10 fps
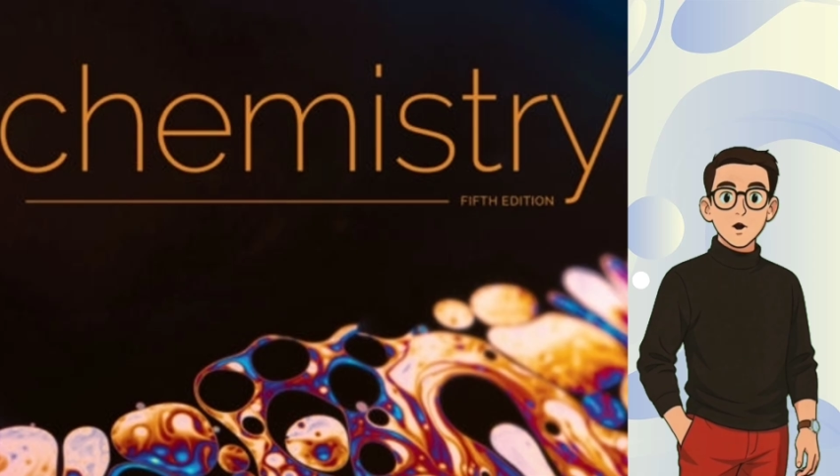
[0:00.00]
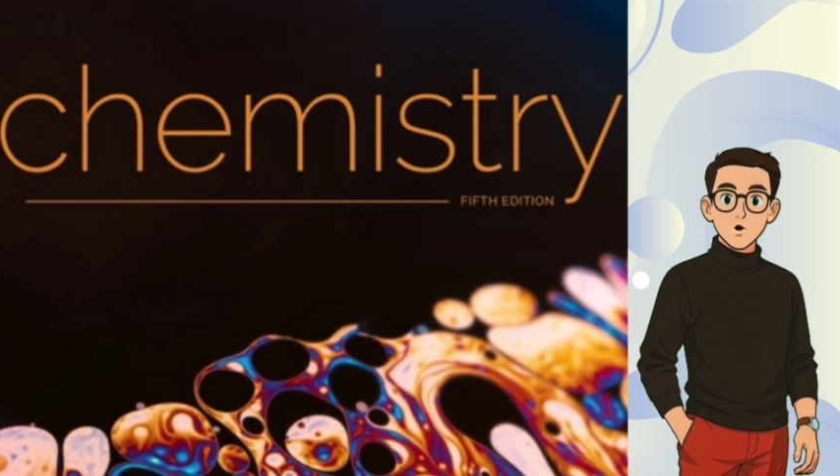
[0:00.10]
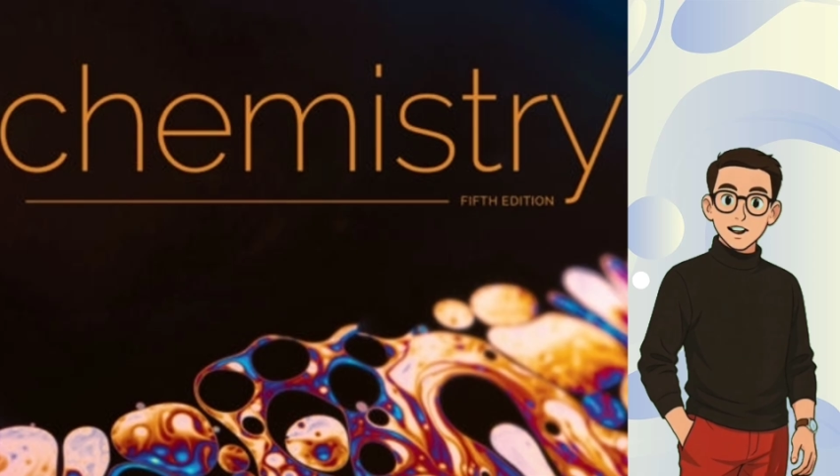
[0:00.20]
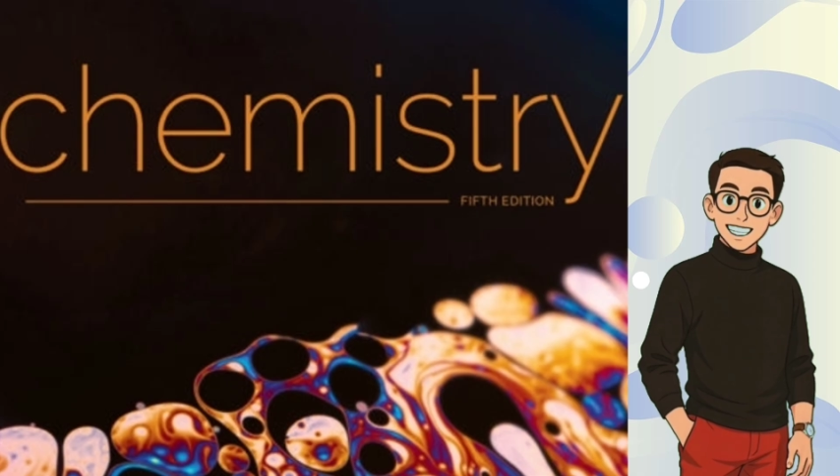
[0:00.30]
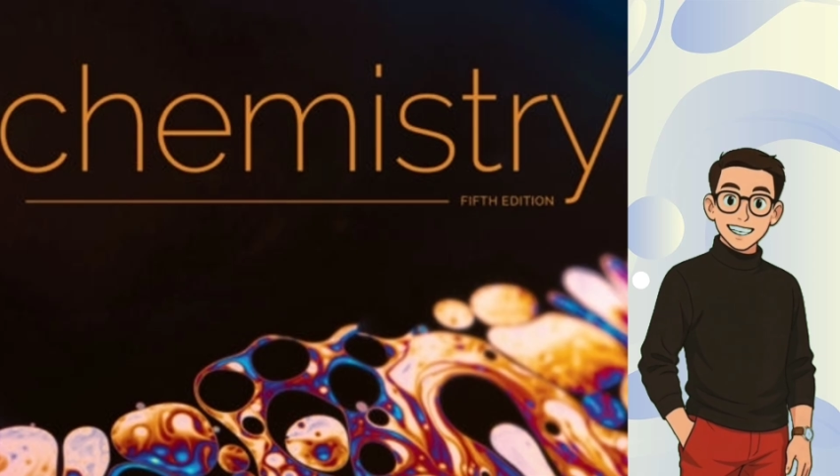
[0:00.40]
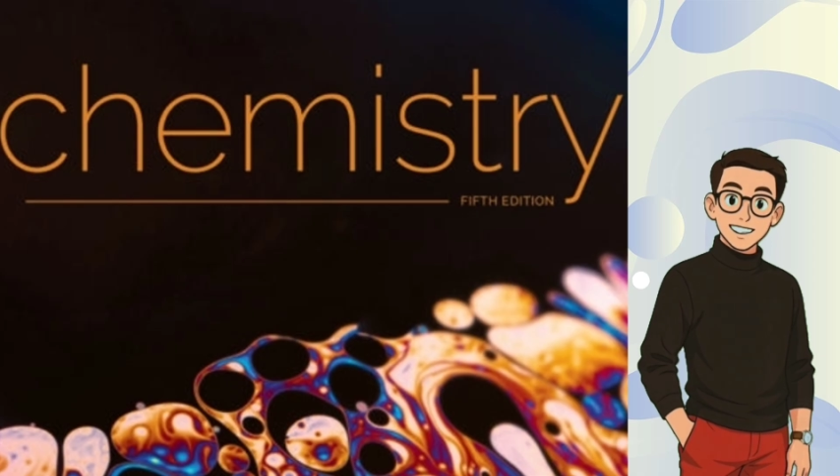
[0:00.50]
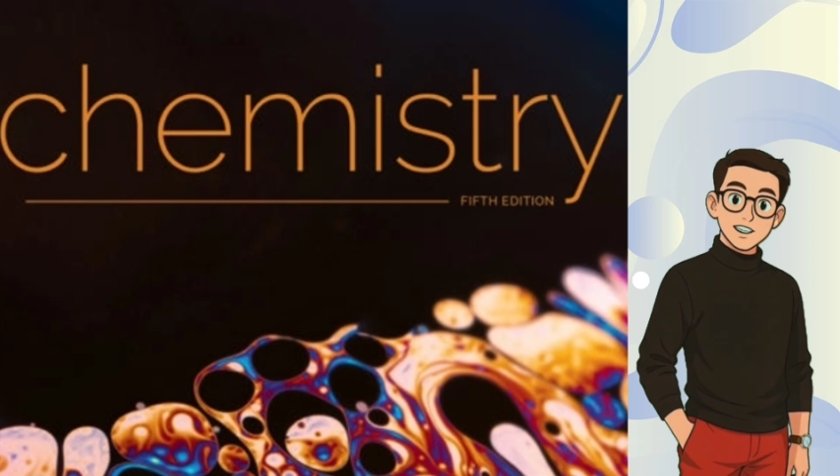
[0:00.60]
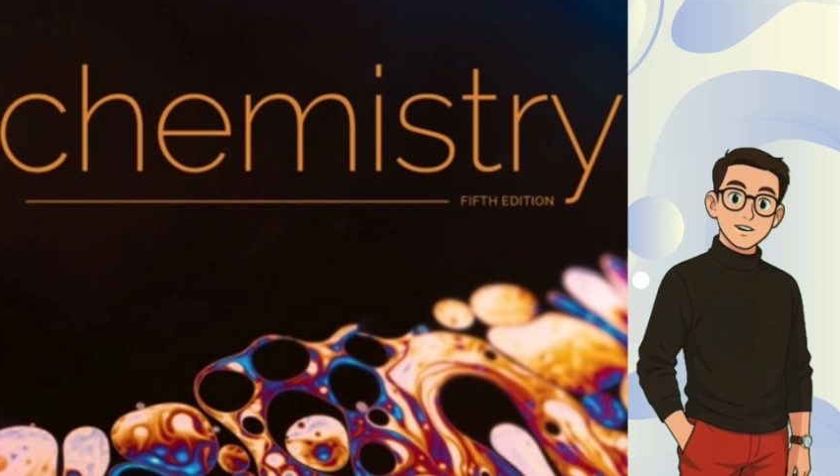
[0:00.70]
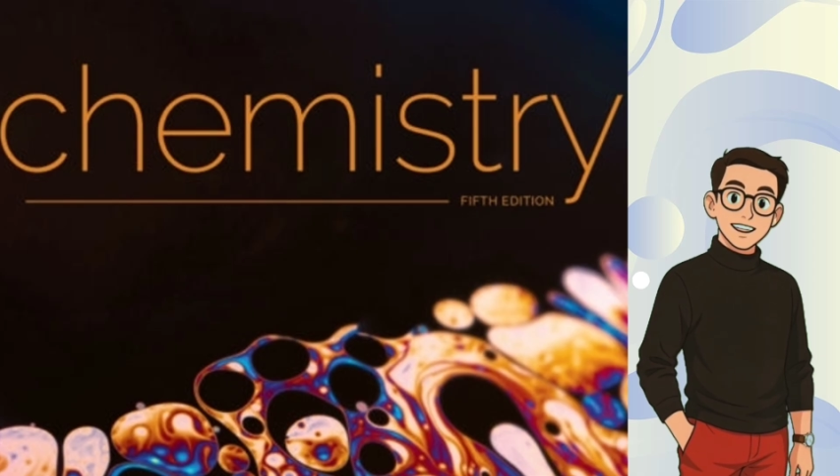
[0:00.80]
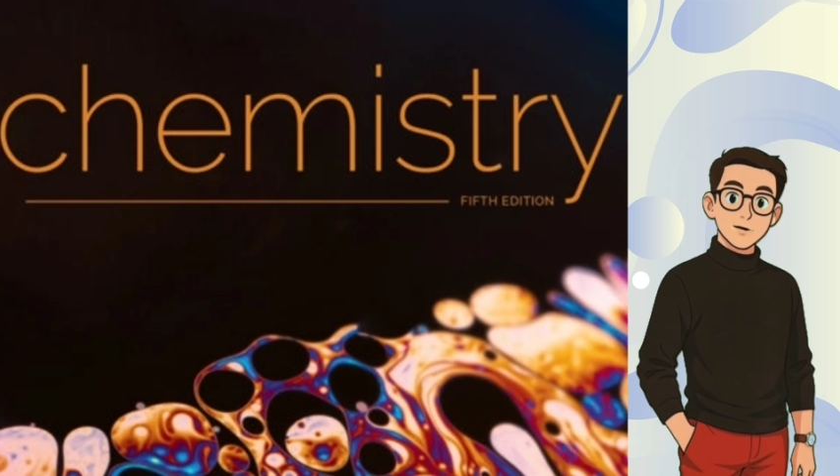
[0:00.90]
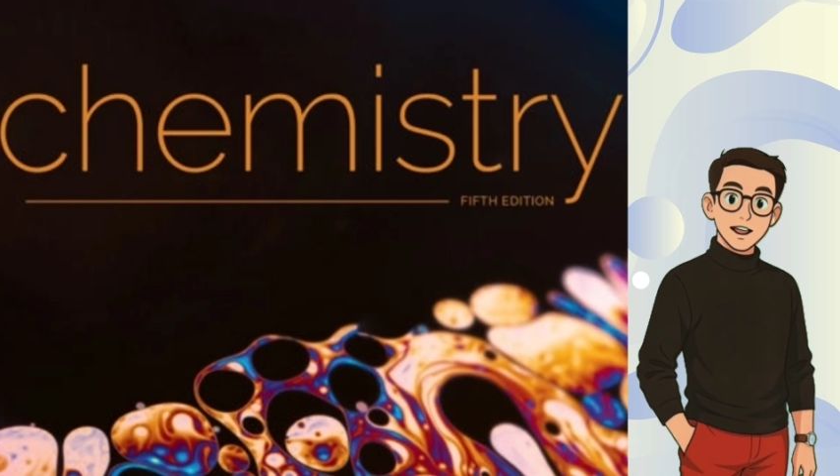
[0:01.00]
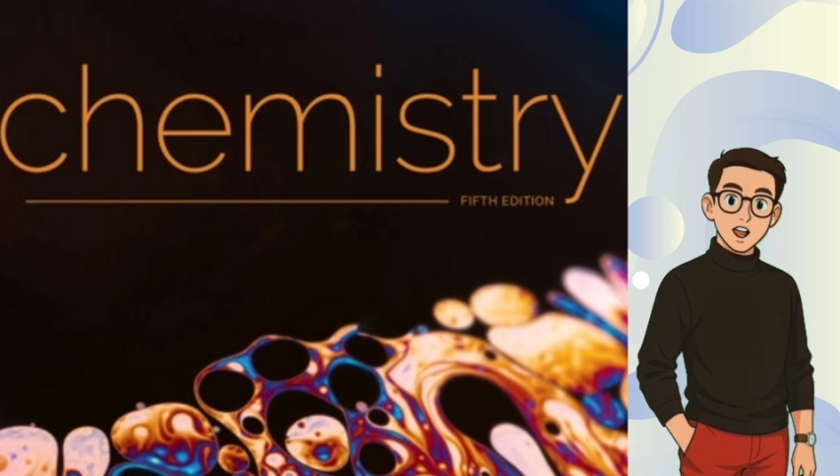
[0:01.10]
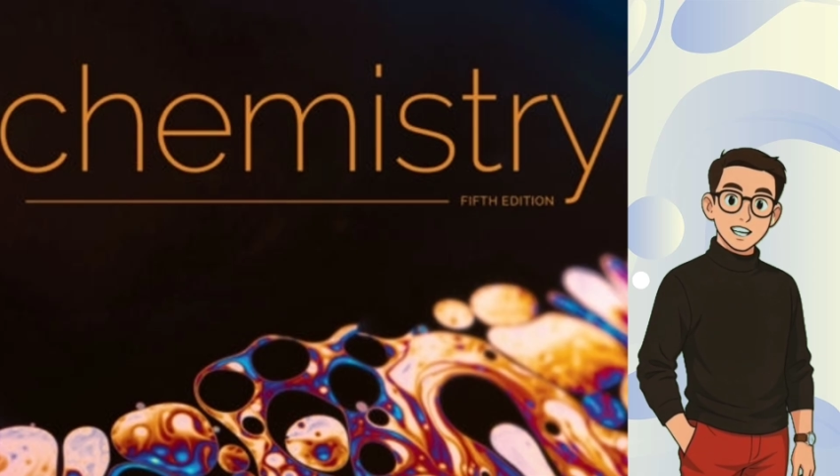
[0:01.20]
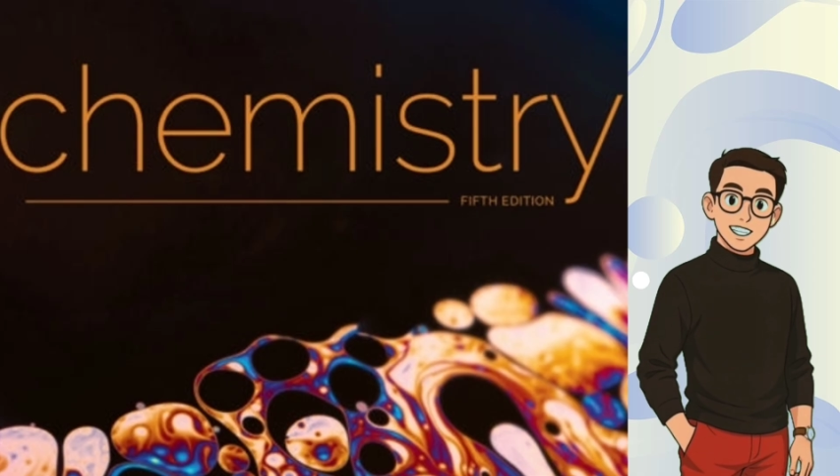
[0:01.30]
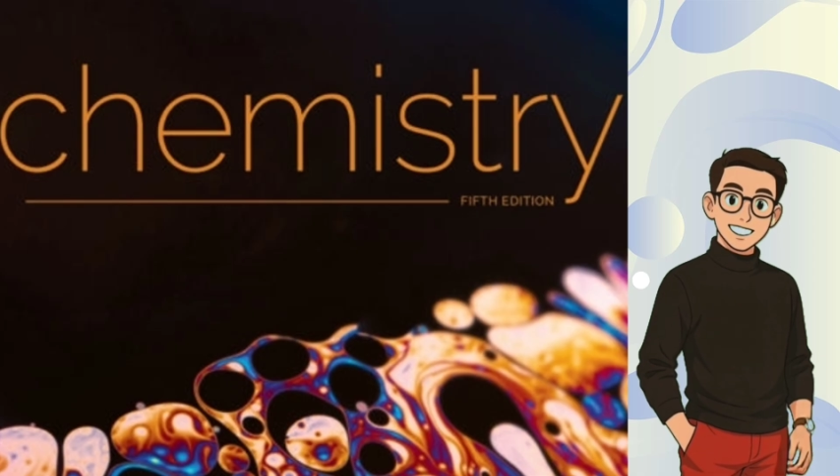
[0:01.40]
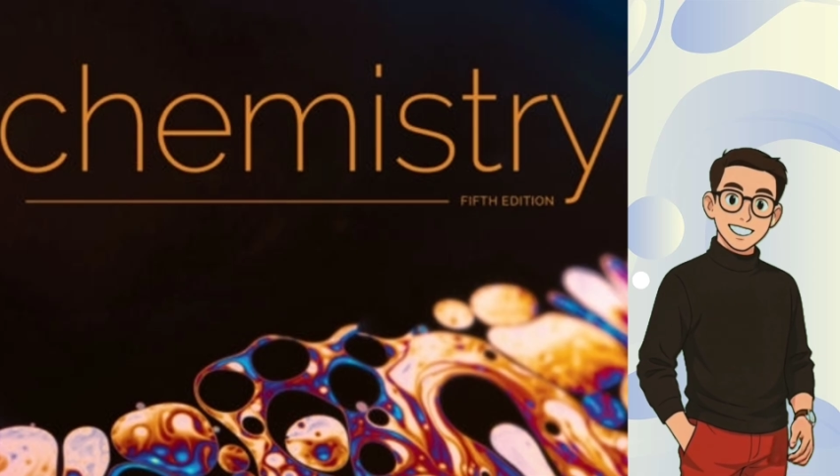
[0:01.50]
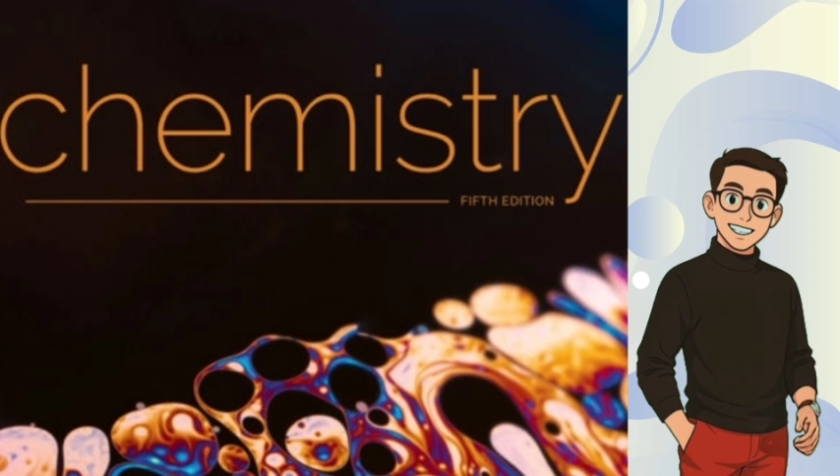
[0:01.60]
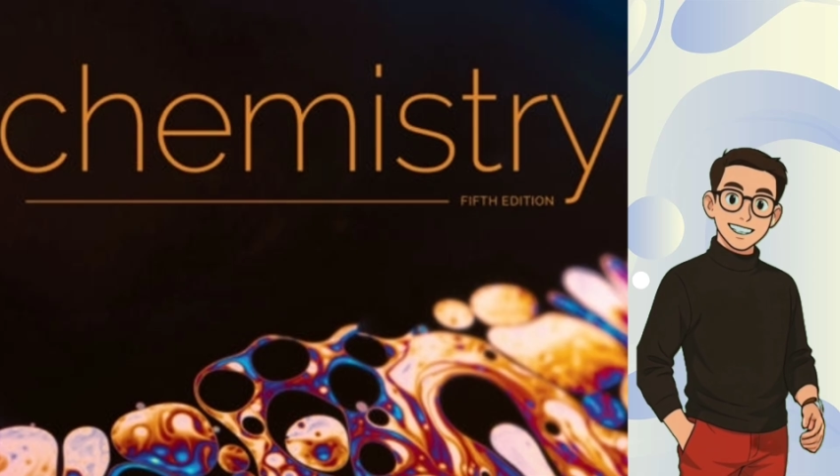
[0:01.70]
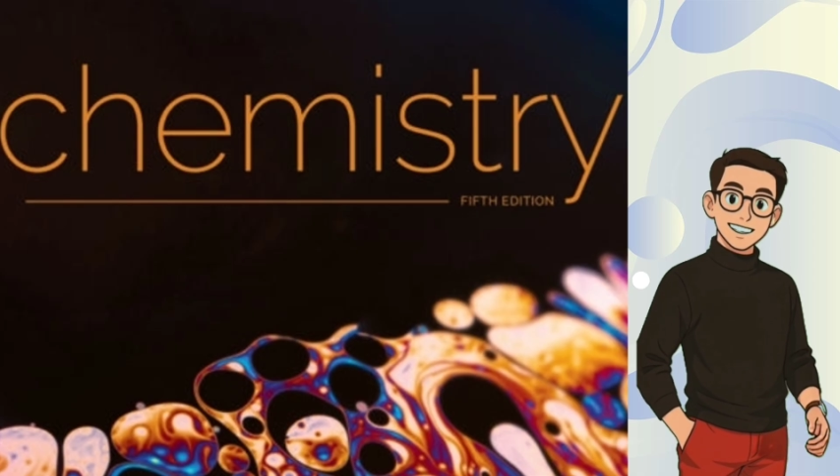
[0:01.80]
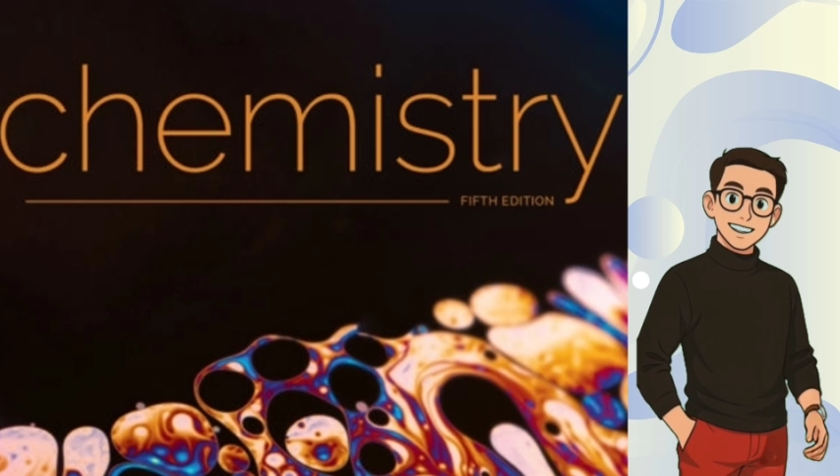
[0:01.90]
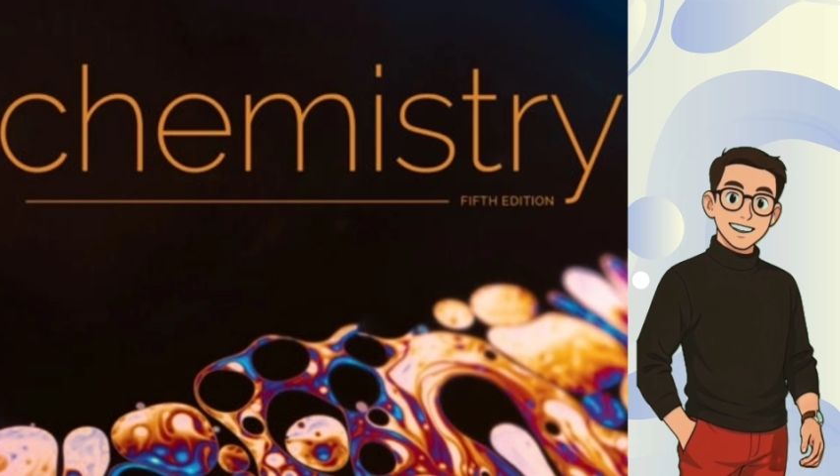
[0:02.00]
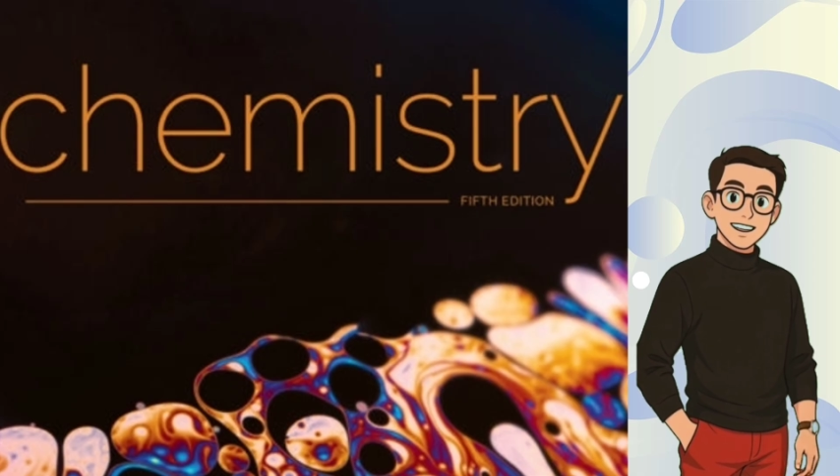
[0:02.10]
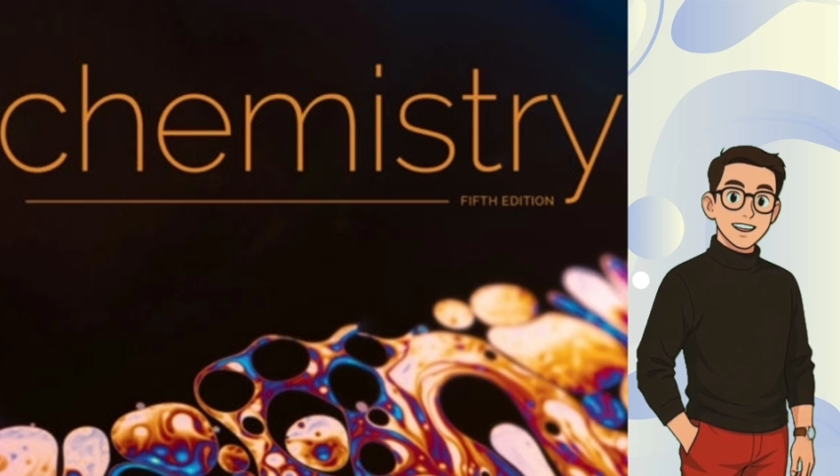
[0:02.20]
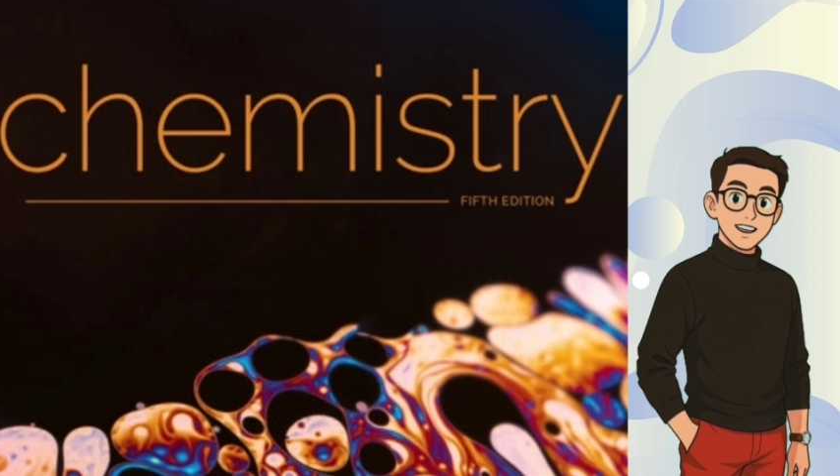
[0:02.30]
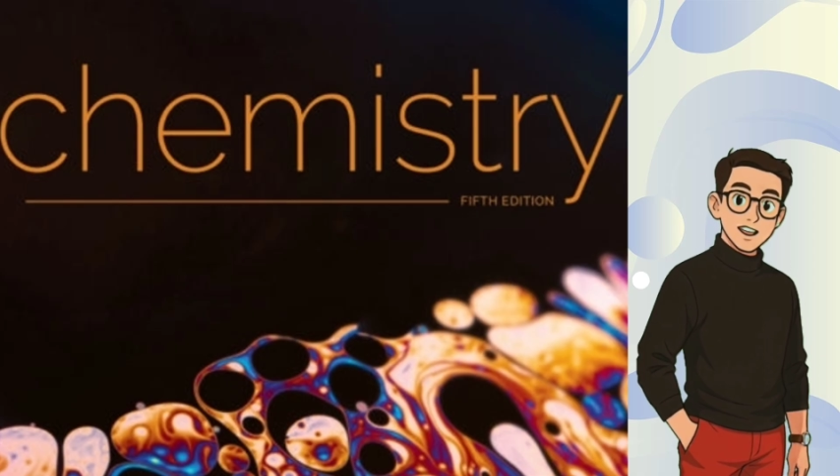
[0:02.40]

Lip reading: or is it a wave? It's both.